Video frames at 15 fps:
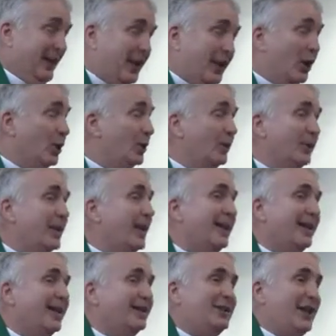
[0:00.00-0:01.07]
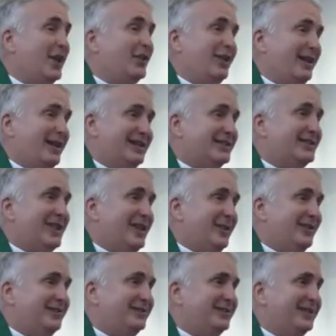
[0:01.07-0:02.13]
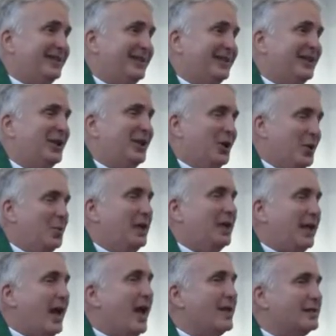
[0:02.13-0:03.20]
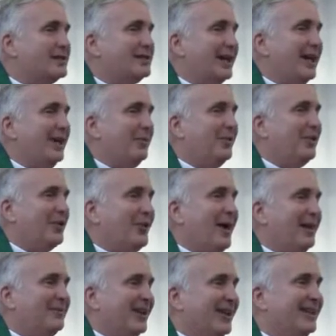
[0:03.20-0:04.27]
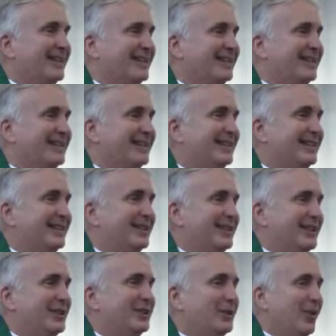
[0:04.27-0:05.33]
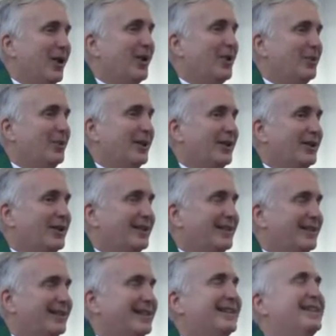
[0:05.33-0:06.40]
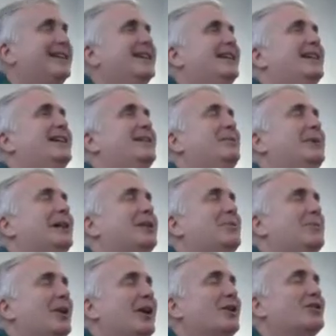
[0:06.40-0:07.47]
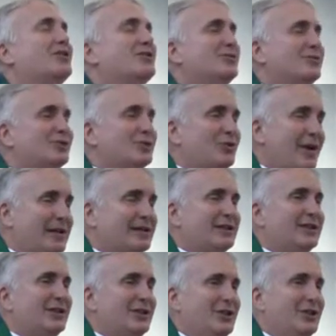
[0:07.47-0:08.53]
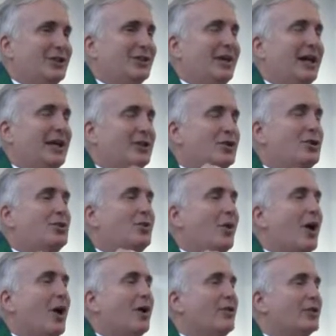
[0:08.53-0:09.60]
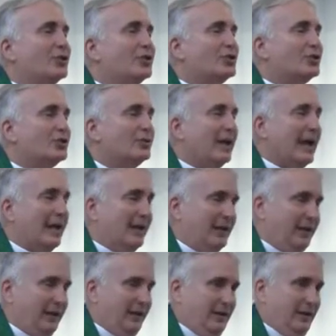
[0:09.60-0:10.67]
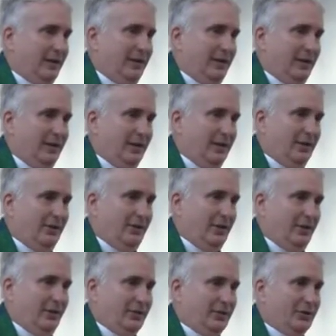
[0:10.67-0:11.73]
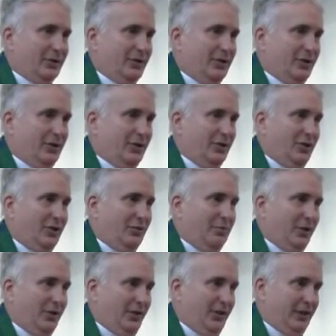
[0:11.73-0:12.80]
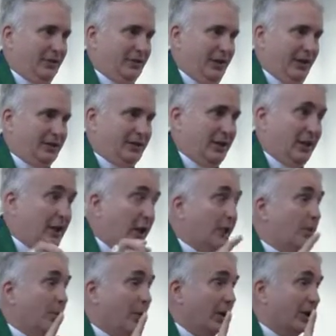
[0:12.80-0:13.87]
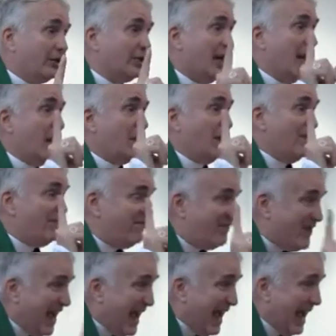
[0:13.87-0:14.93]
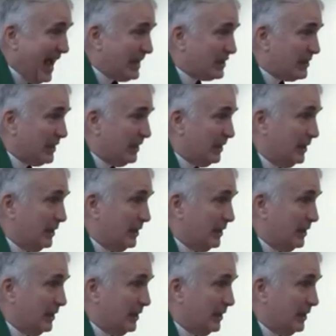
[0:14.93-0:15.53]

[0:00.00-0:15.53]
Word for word: including death itself, we can say with Cranmer, You are the one, we can put our trust in you, and you are the strength of those who put their trust. In other words, the fact